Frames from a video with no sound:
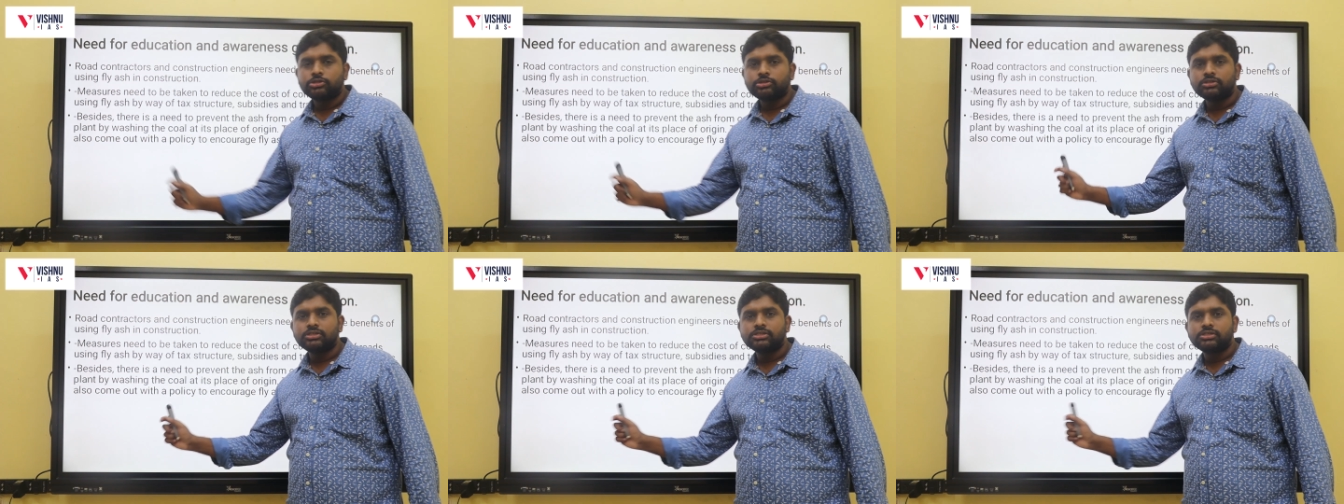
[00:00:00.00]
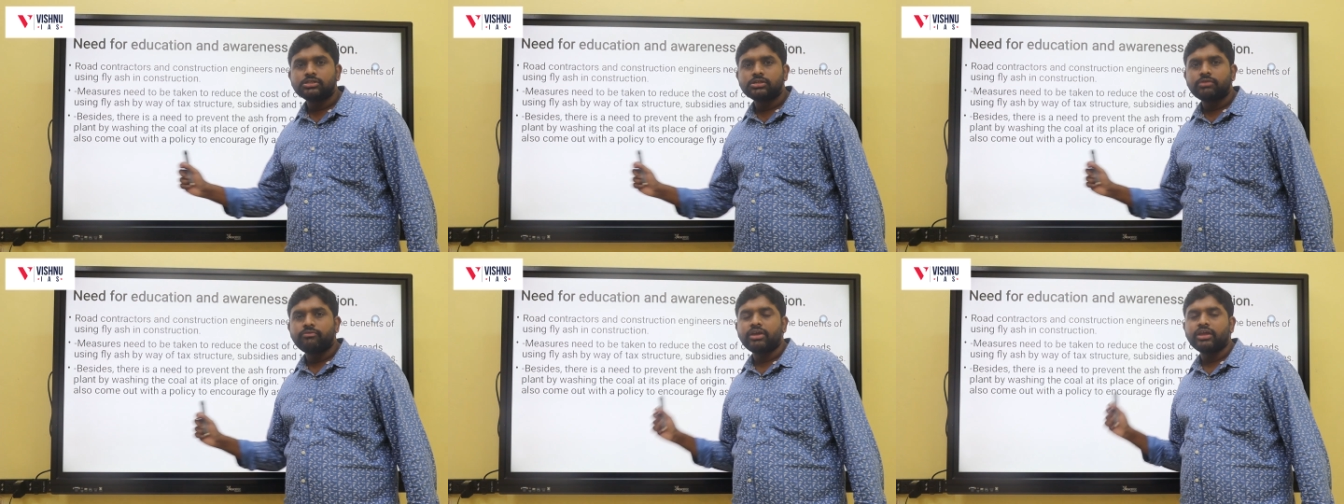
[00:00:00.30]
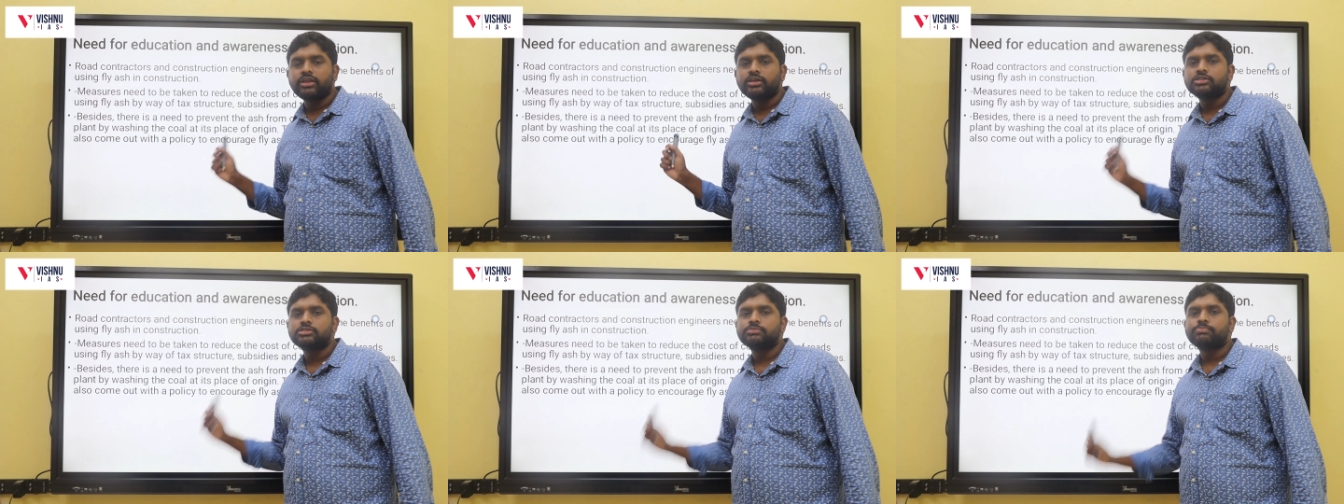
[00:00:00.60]
So this is the
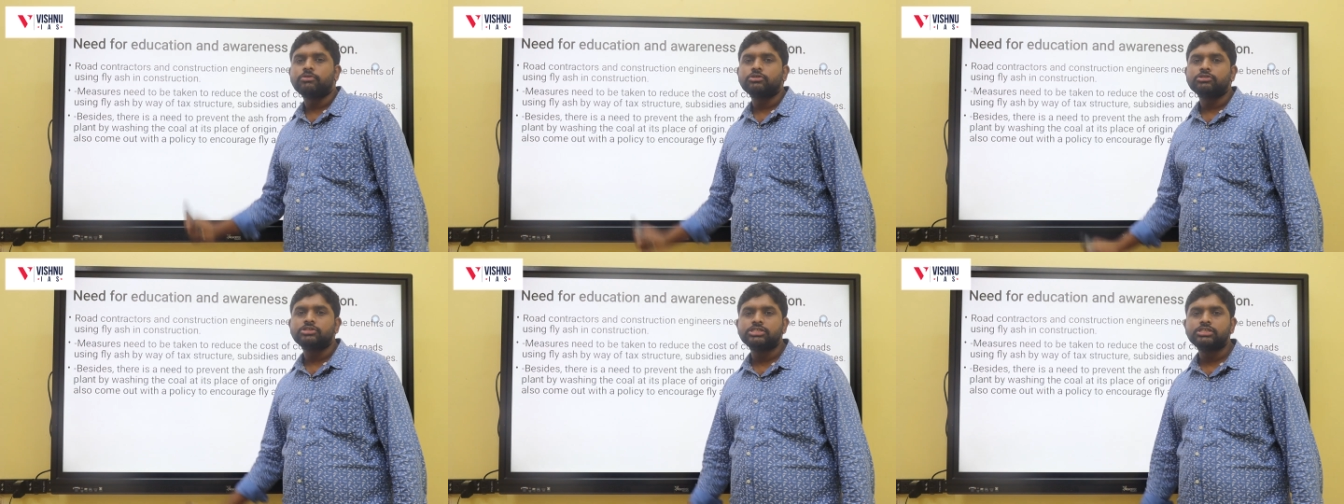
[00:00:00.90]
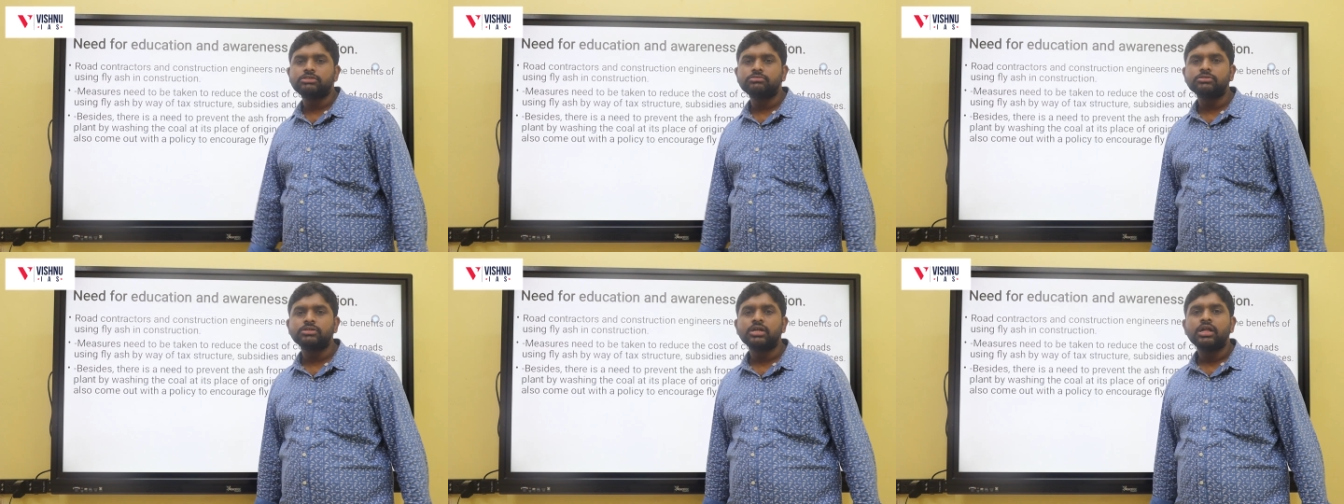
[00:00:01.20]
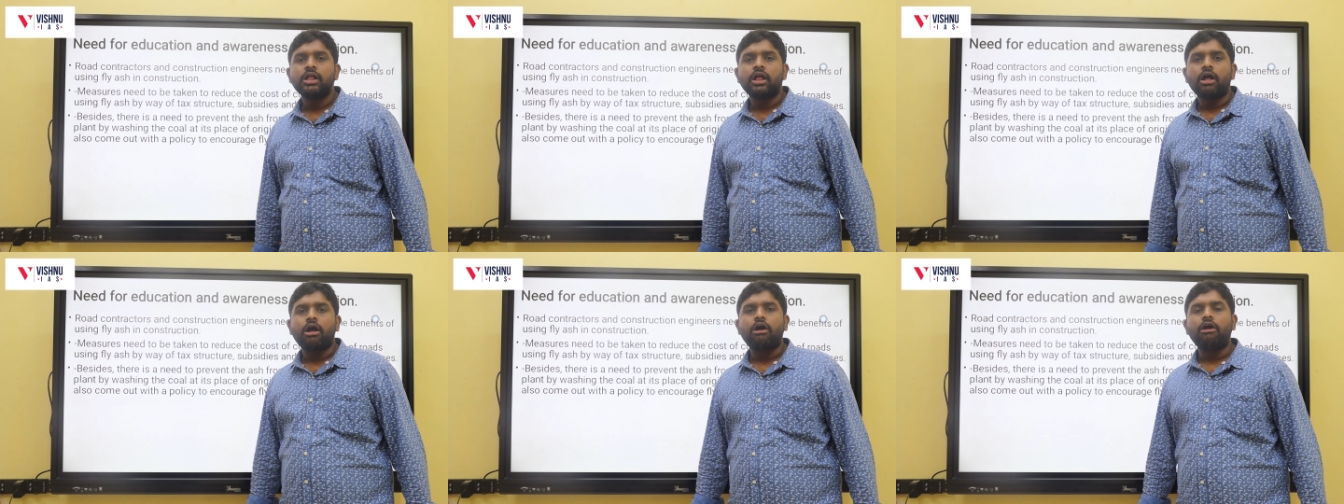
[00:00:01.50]
various
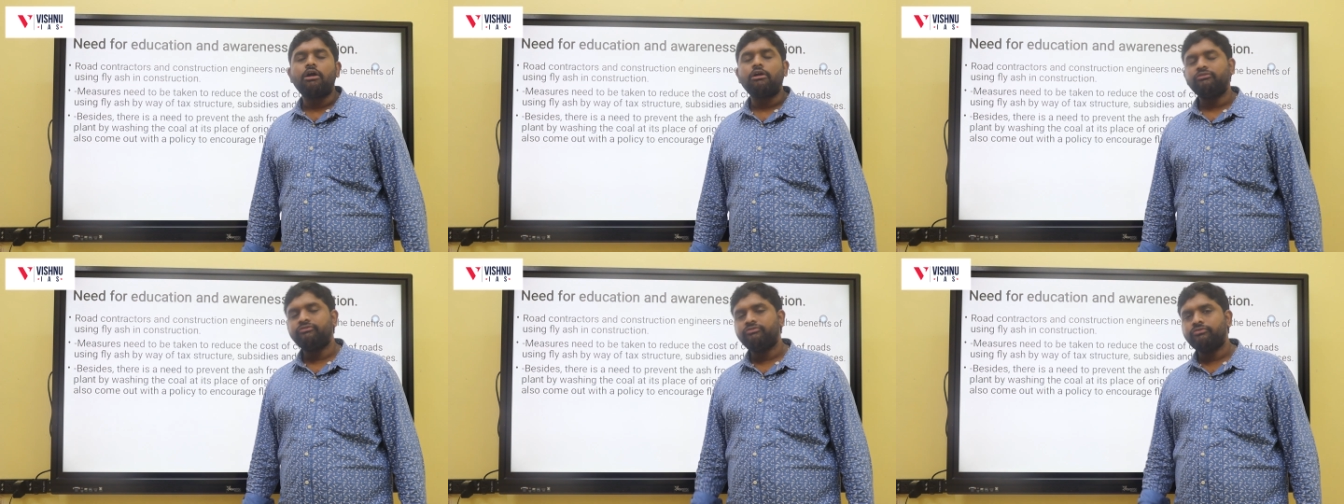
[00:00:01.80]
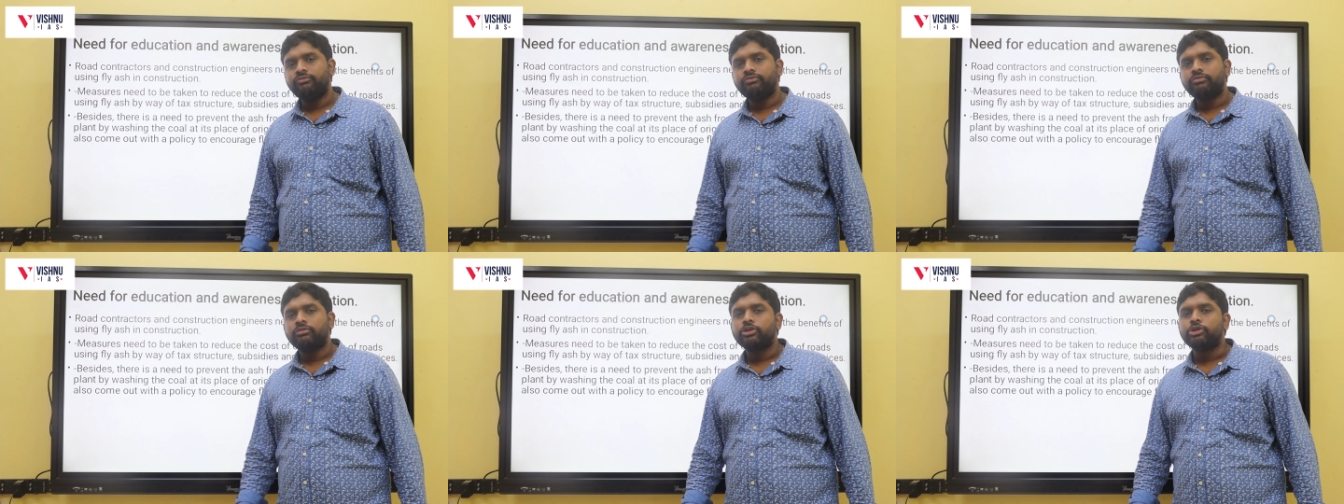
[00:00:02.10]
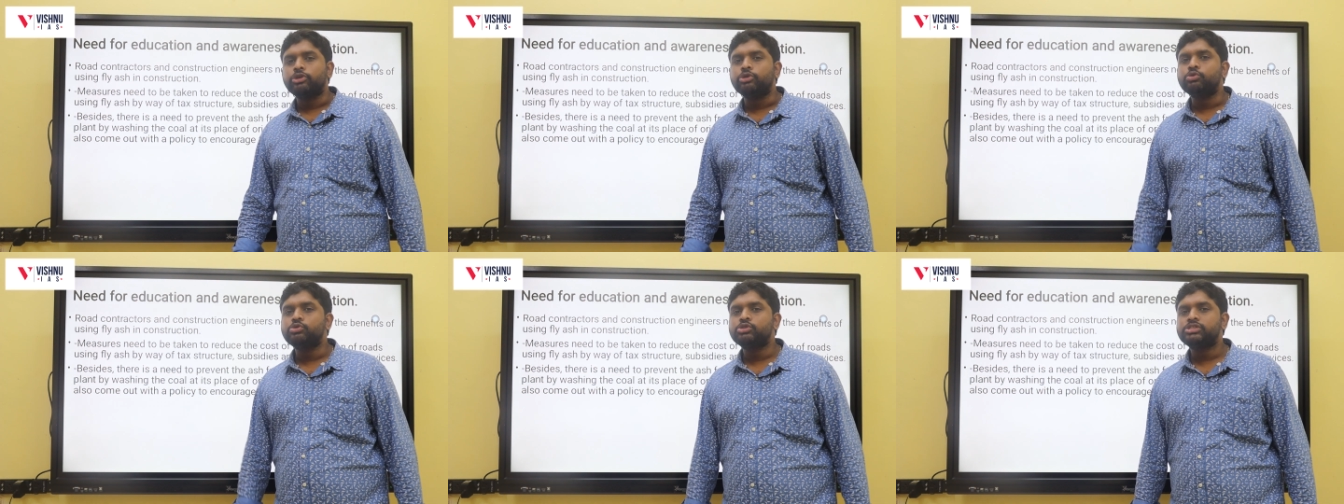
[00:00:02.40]
positives of
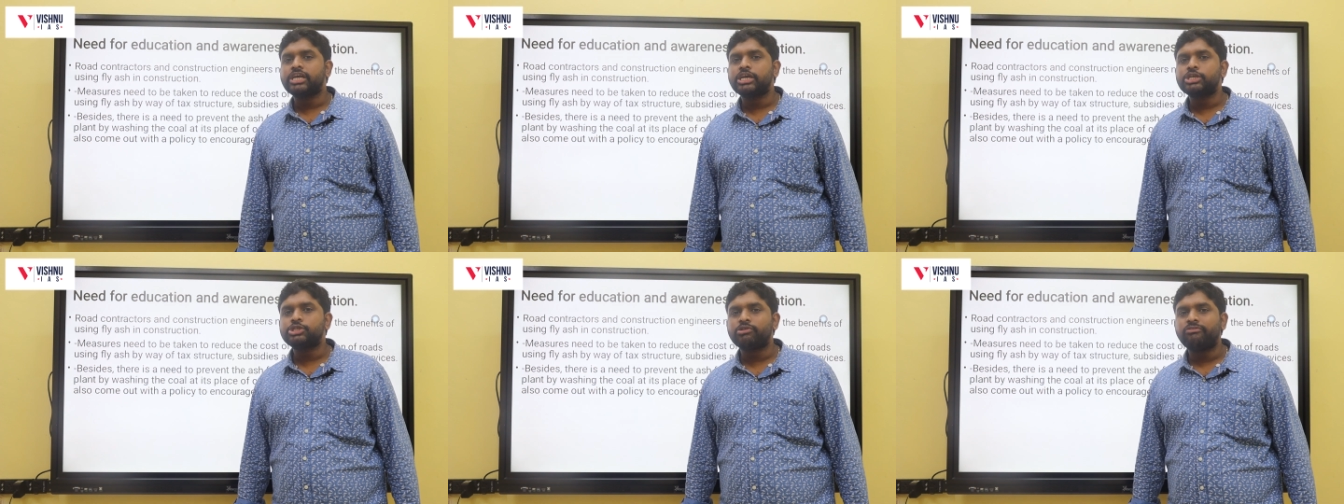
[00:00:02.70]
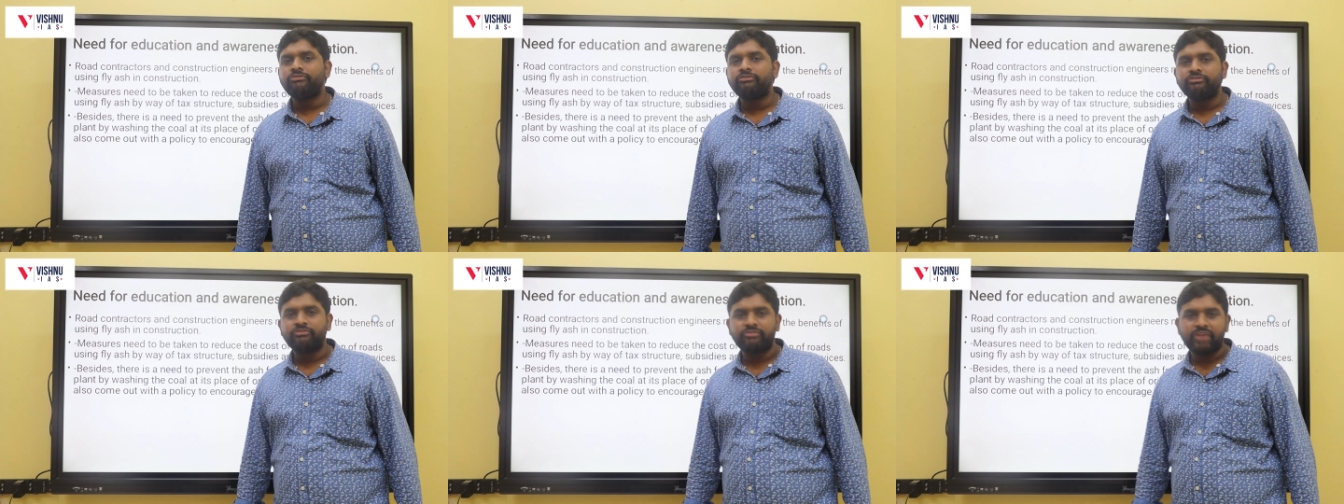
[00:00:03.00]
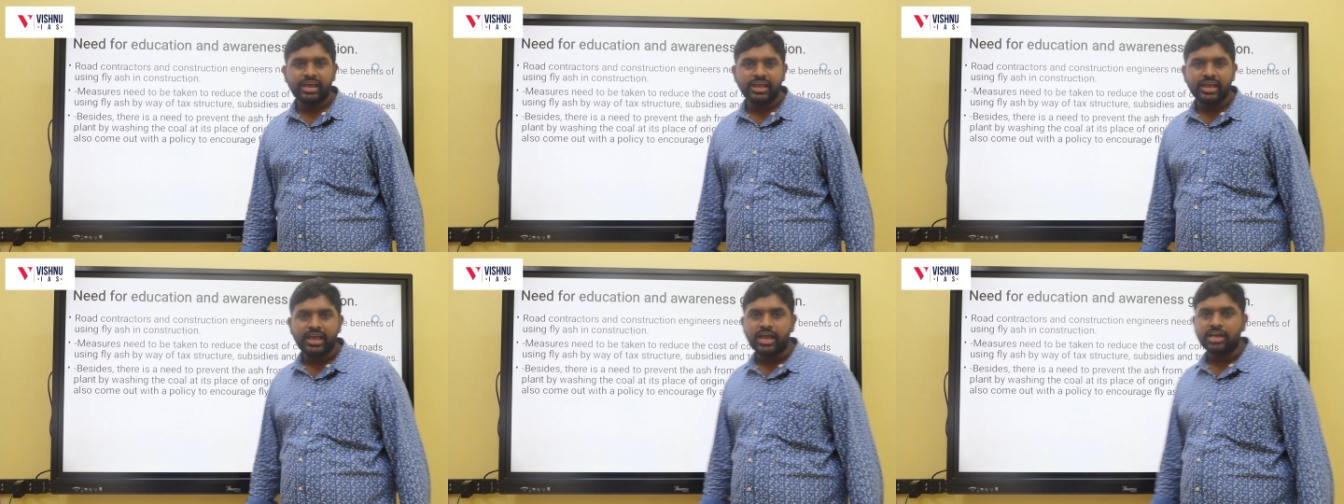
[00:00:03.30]
usage of
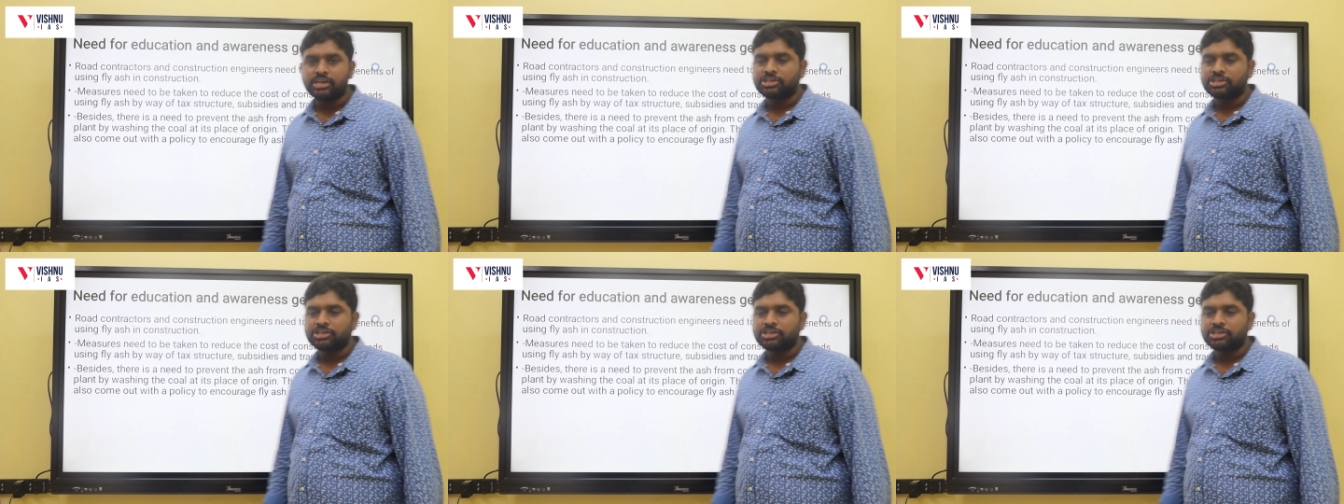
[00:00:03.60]
fly